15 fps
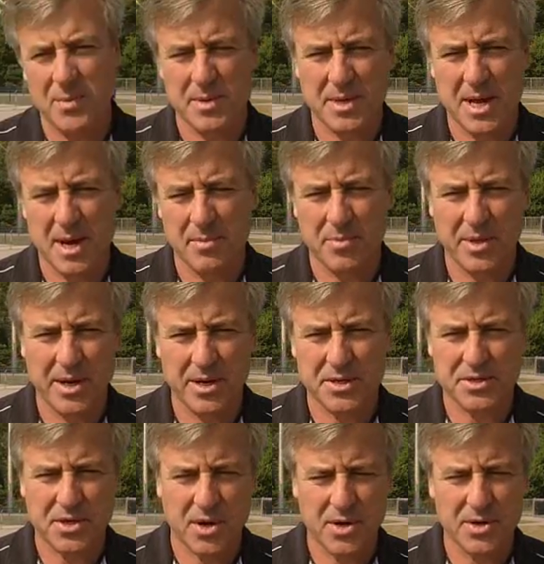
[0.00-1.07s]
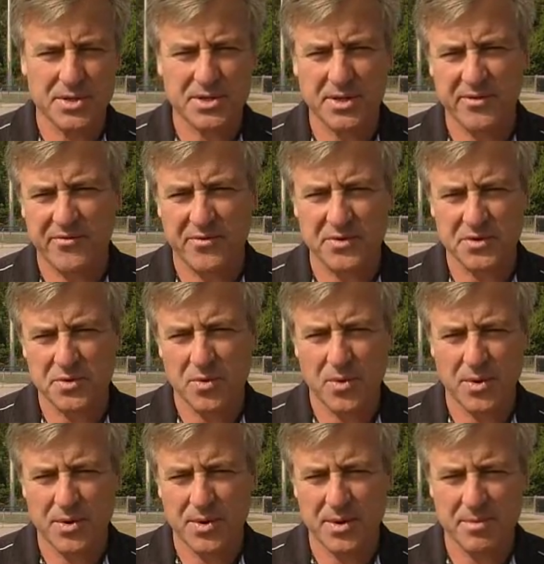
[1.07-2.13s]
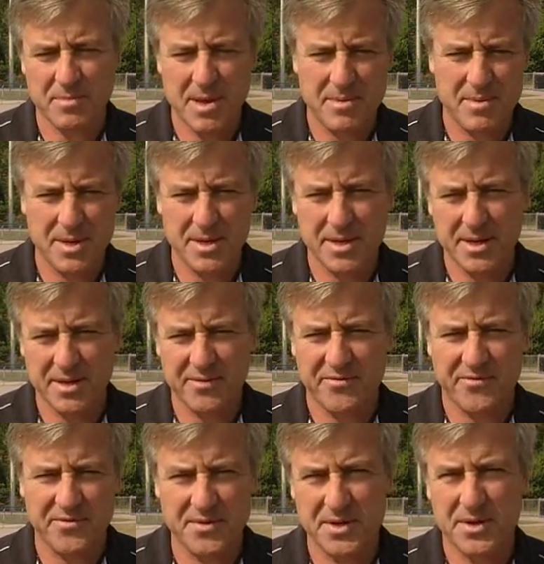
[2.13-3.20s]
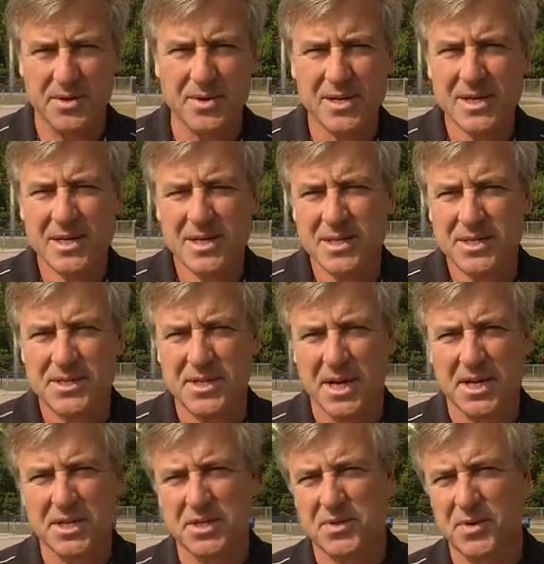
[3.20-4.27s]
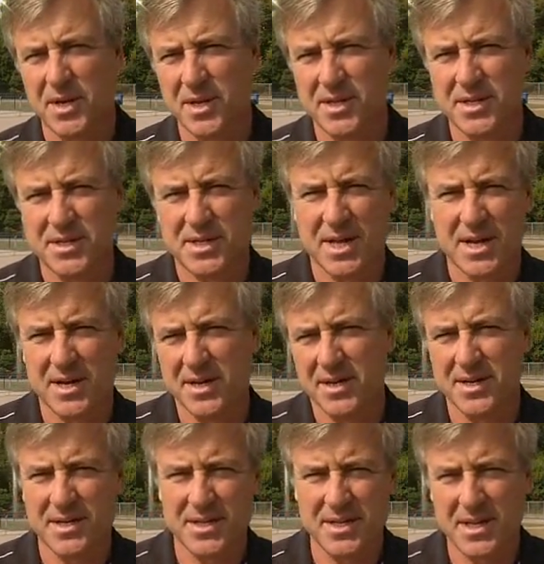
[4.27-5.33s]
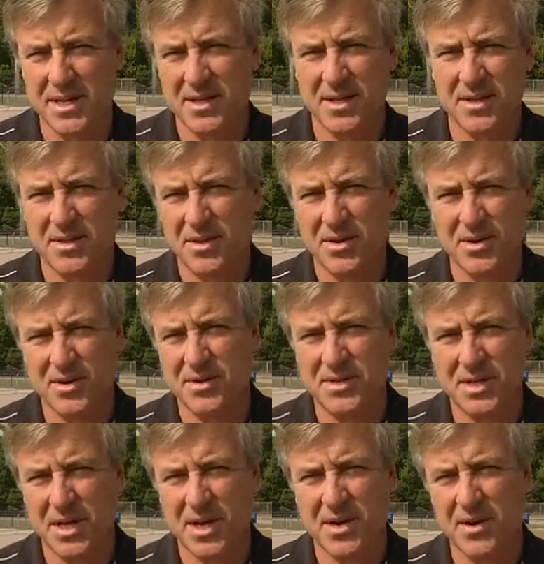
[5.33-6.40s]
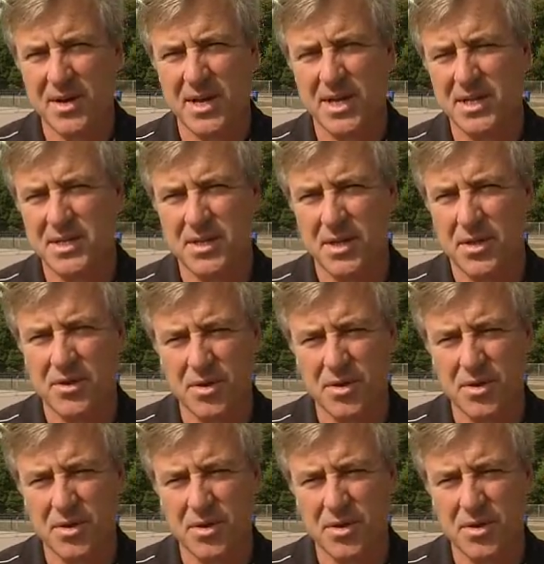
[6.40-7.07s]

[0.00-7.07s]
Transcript: we would kind of play our starters in the first quarter and maybe uh, the, you know second string in the second and then the third, the younger kids in the